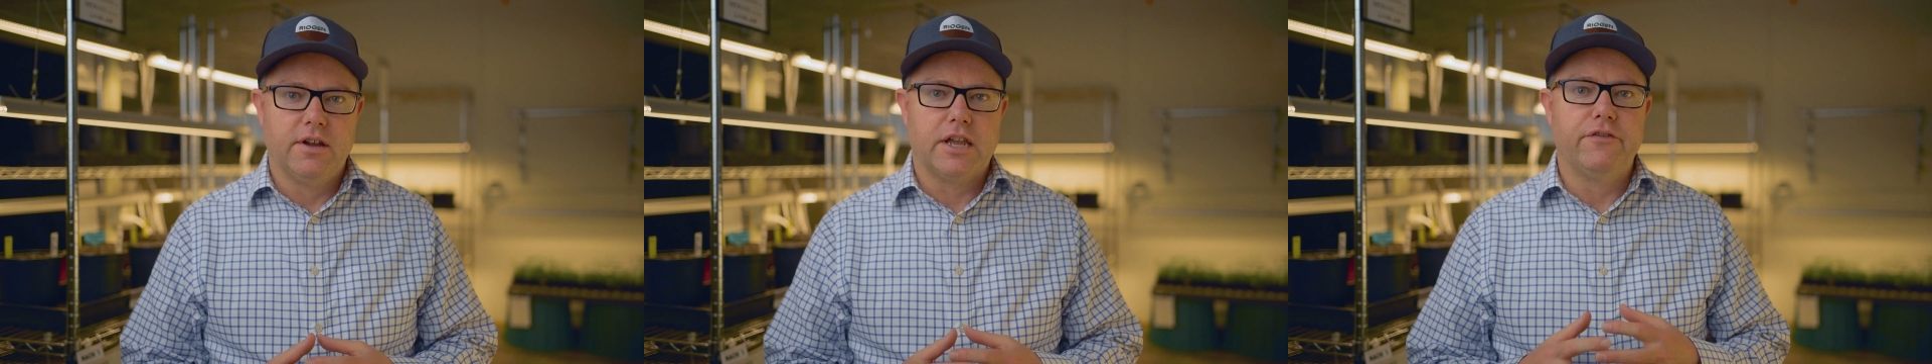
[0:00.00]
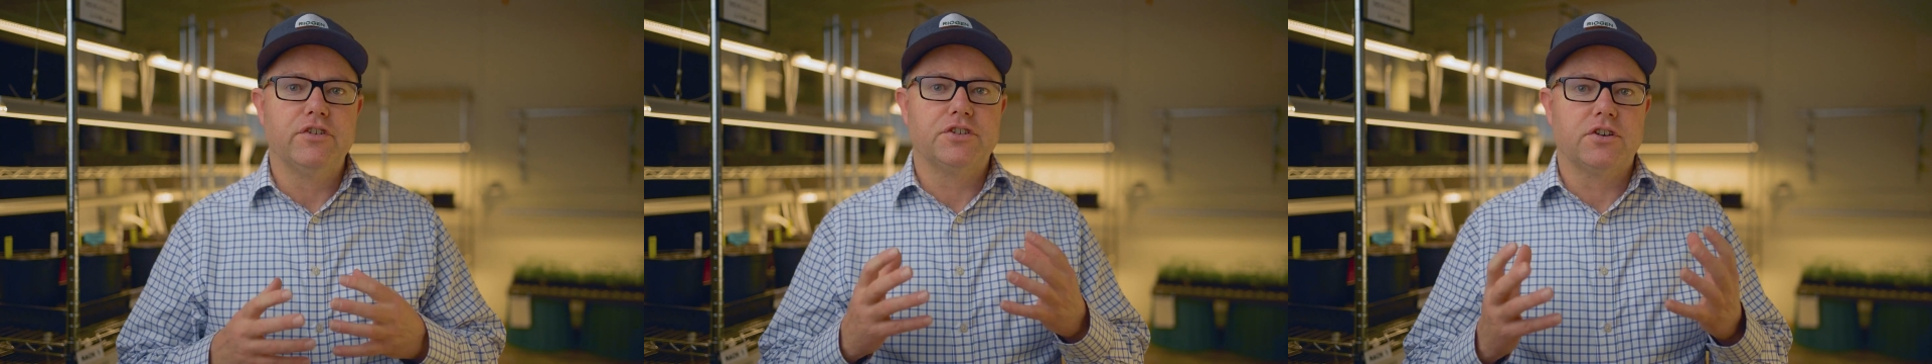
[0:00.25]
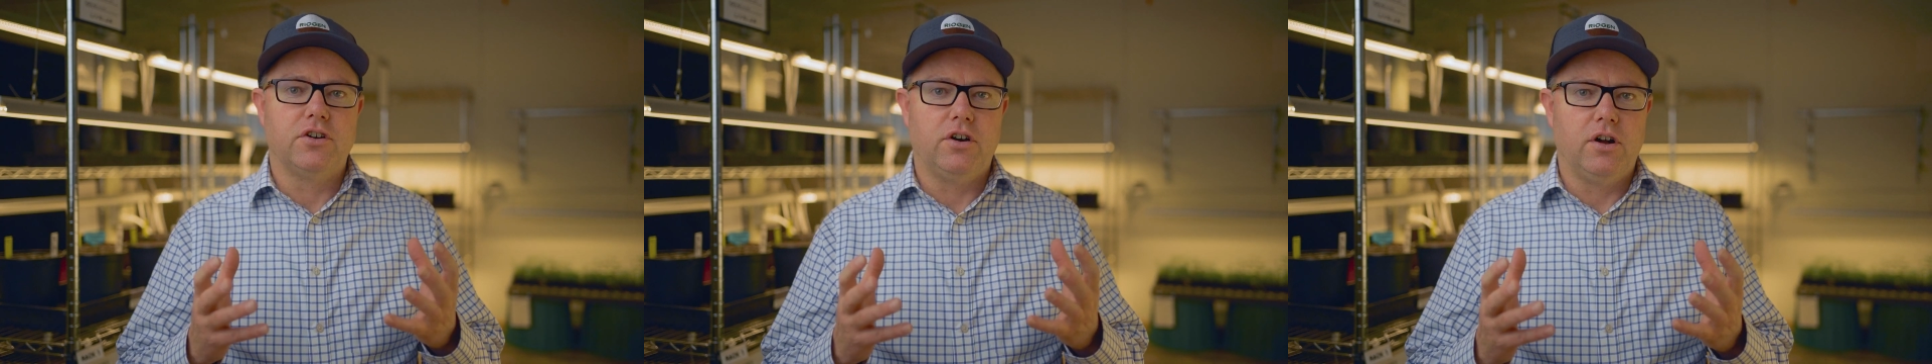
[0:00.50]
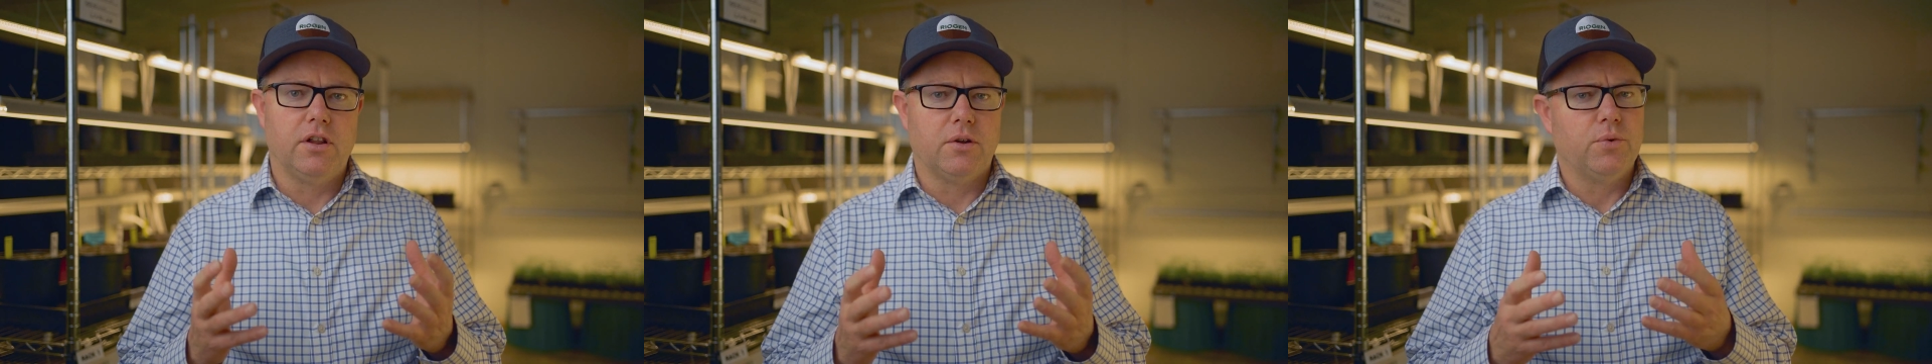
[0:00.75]
give us a
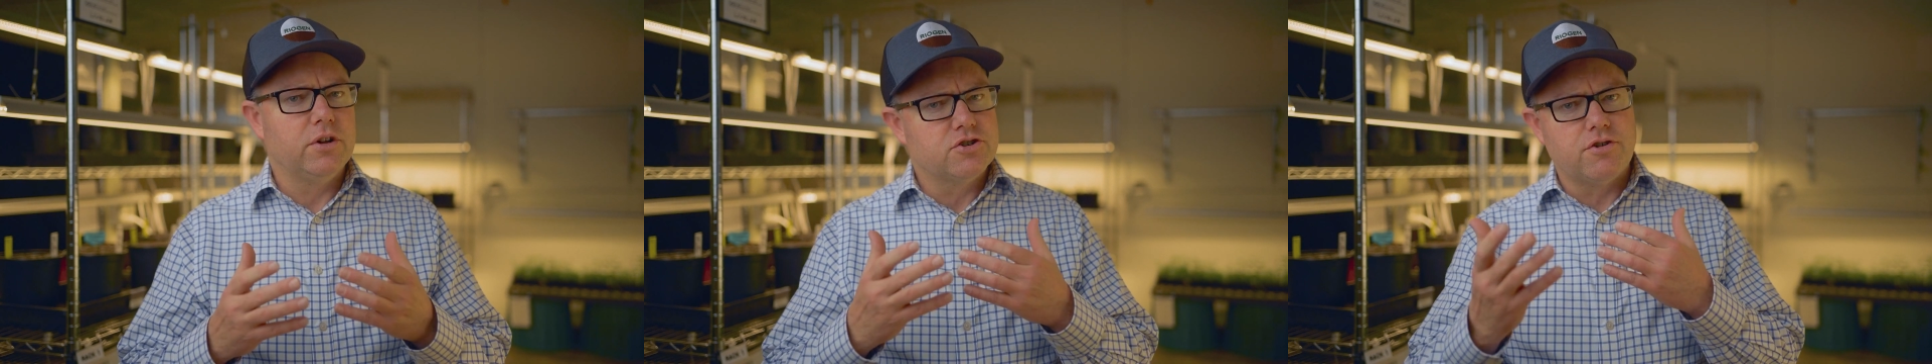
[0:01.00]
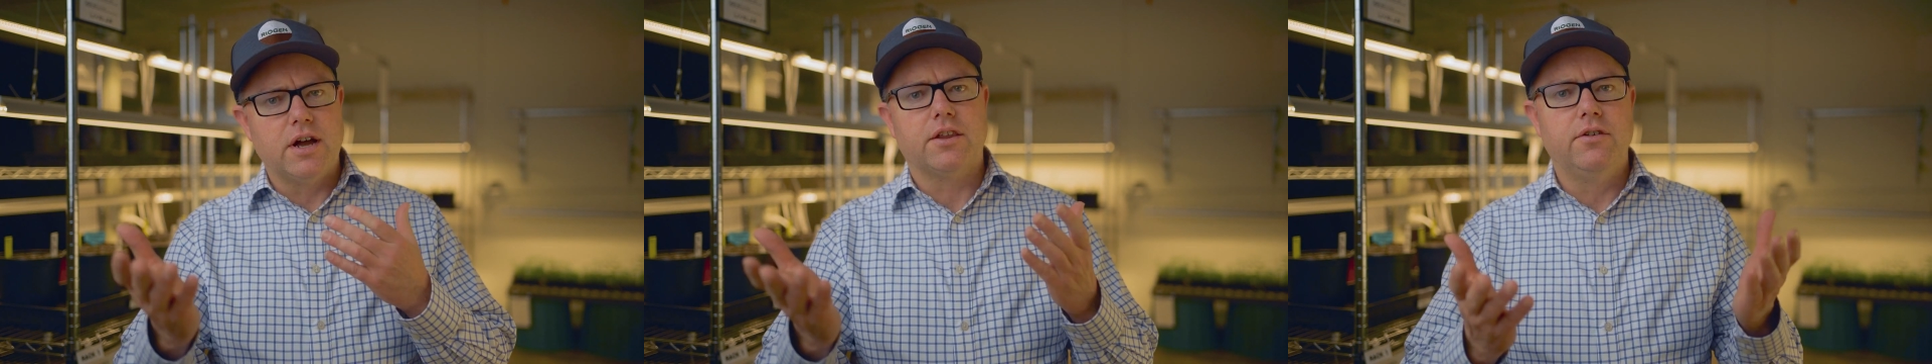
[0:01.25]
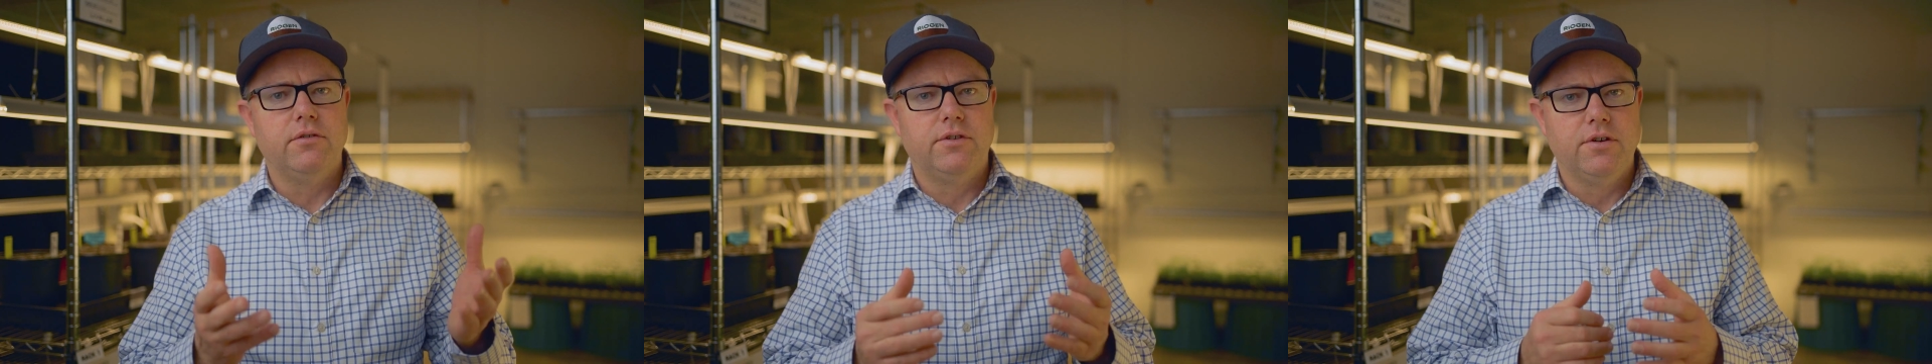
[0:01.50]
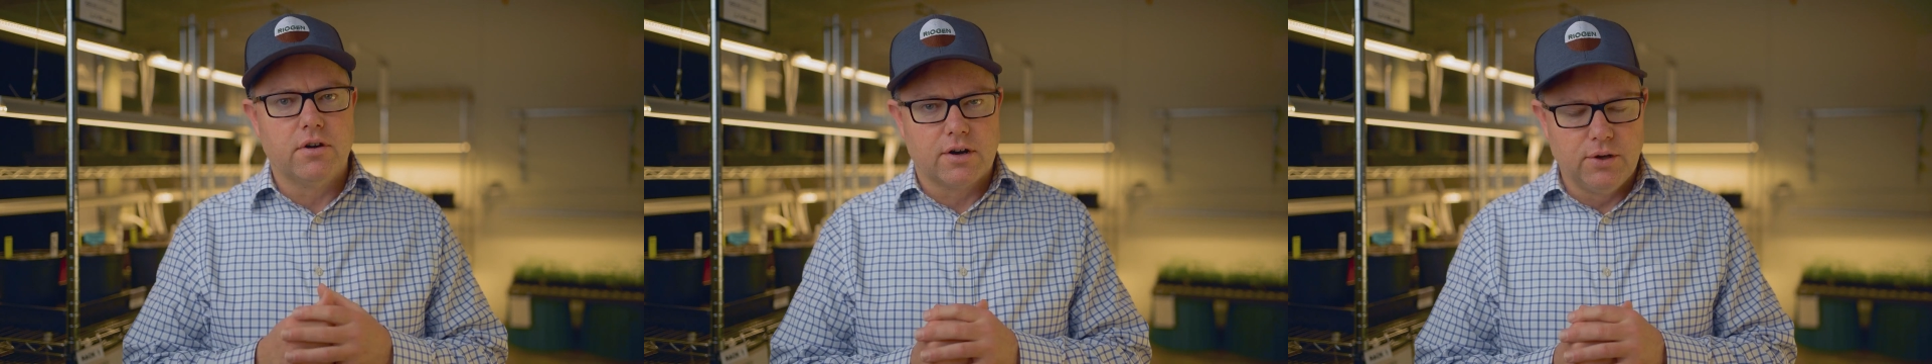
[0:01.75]
call, and we'll direct you
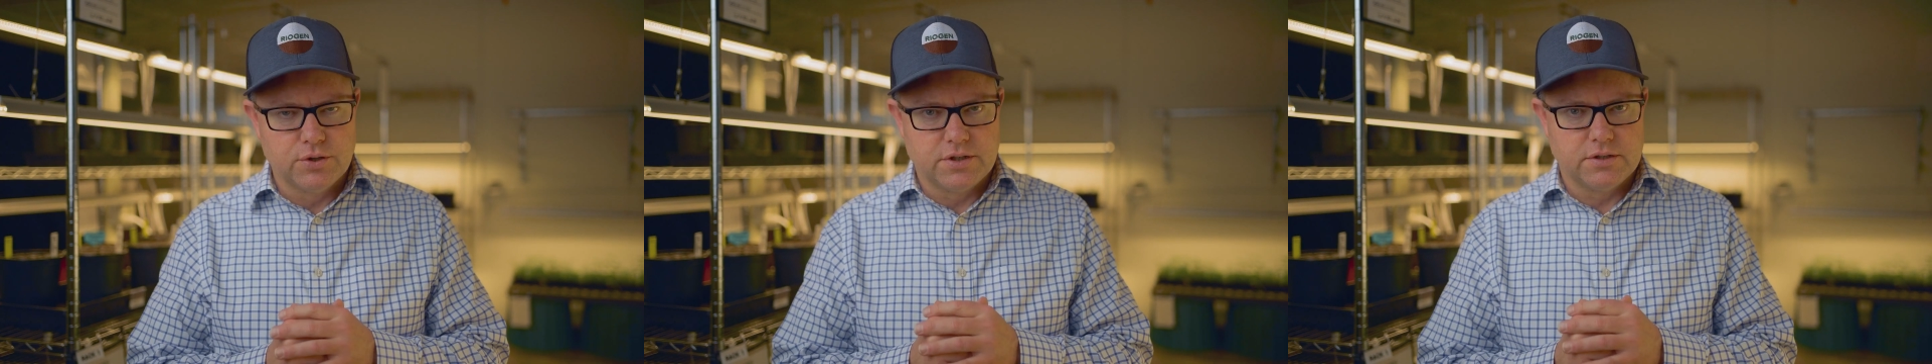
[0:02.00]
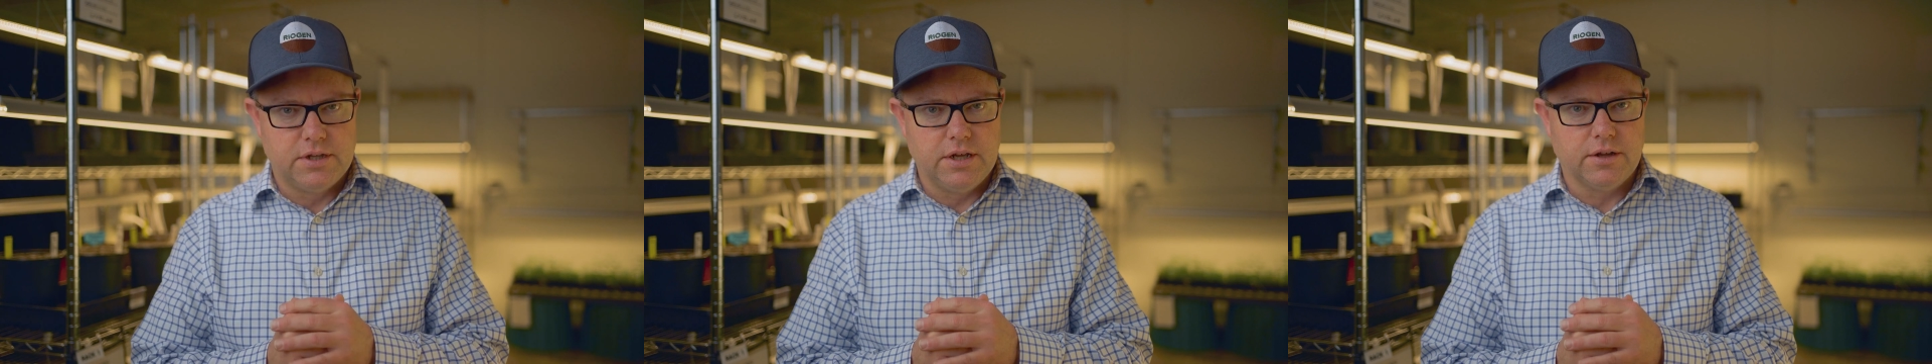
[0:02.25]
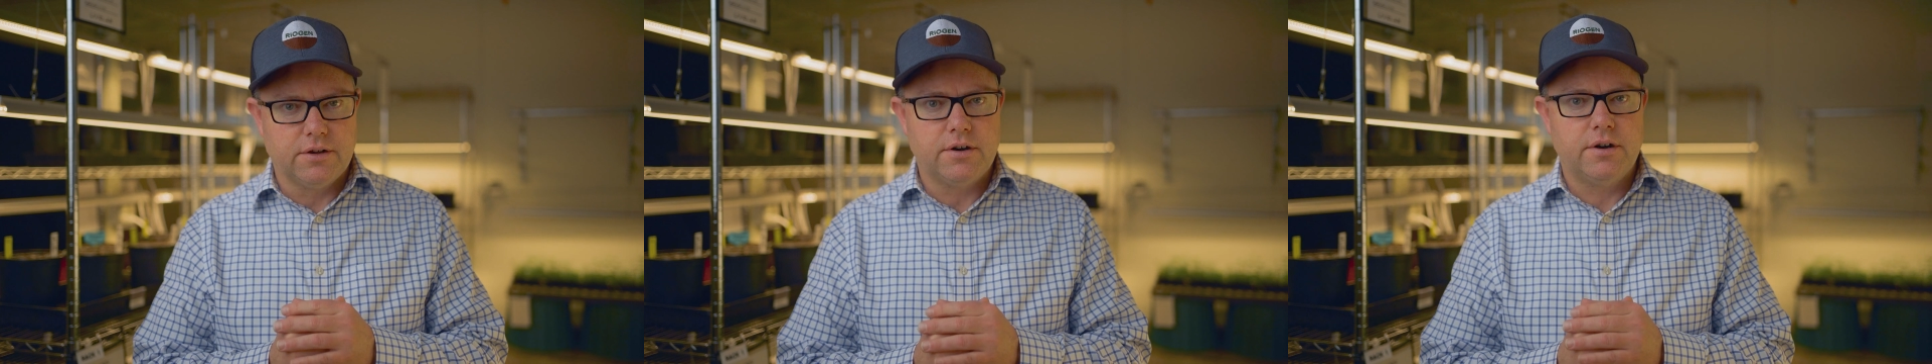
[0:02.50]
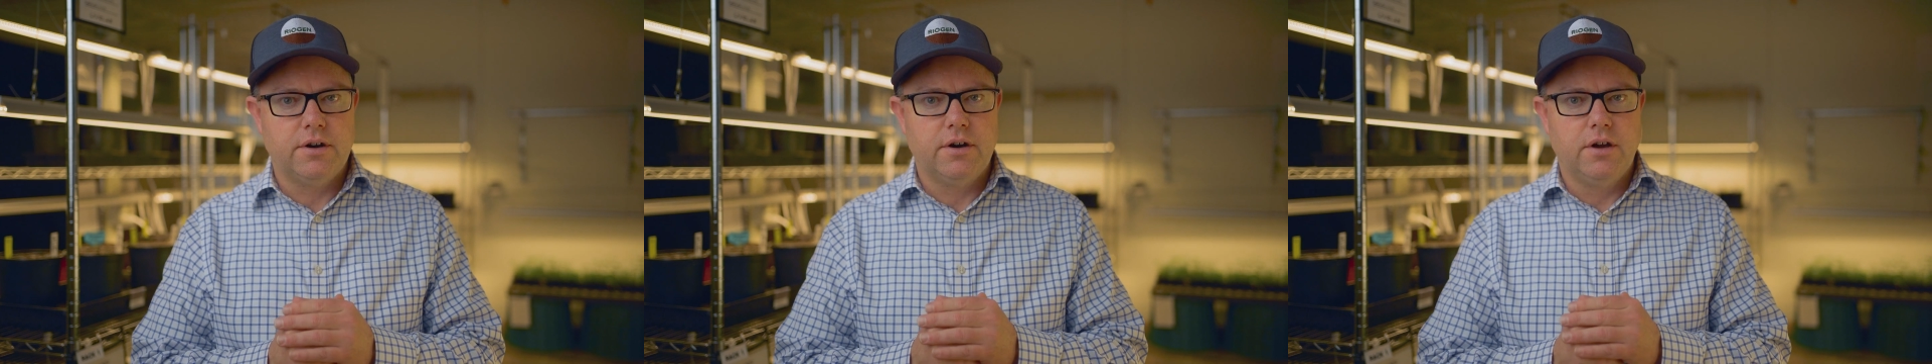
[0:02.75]
to your closest dealer.